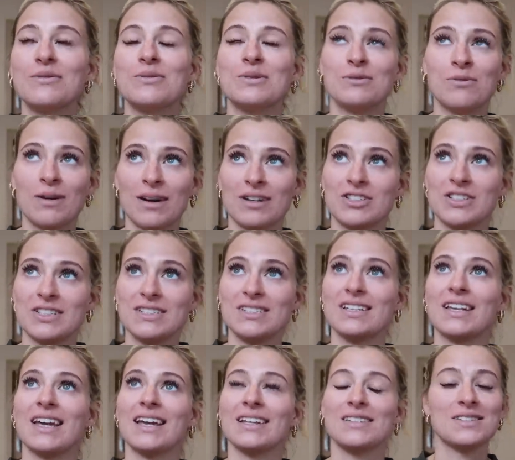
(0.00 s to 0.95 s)
was rushing
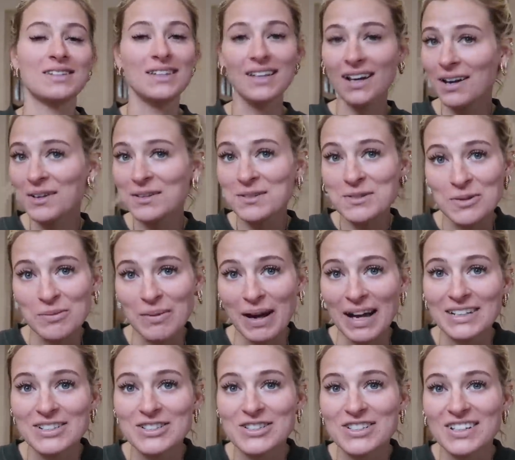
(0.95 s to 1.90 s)
to get to the Arsenal
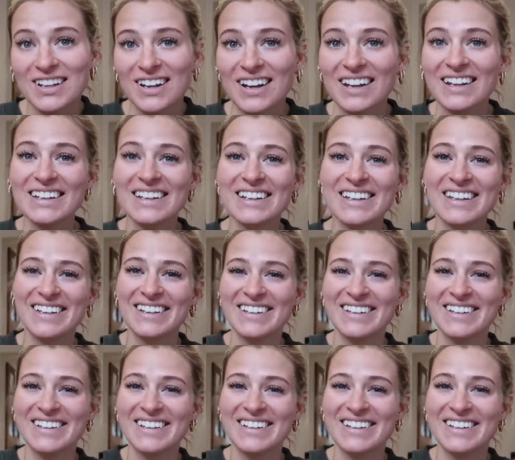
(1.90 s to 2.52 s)
match tonight.